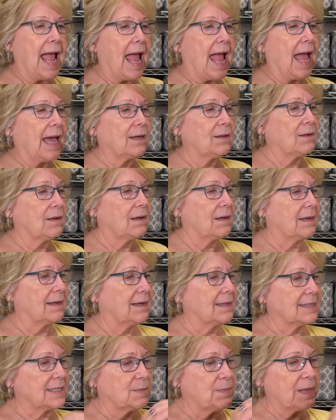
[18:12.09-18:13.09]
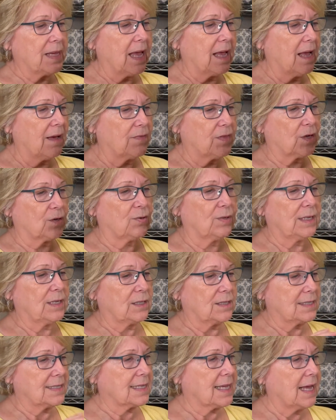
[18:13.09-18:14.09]
And speaking of the
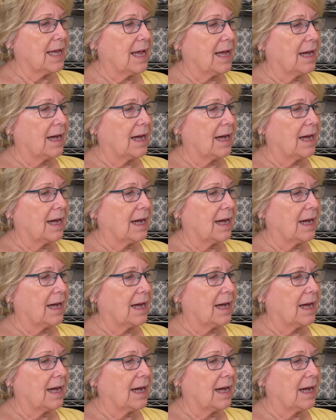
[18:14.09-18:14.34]
critters,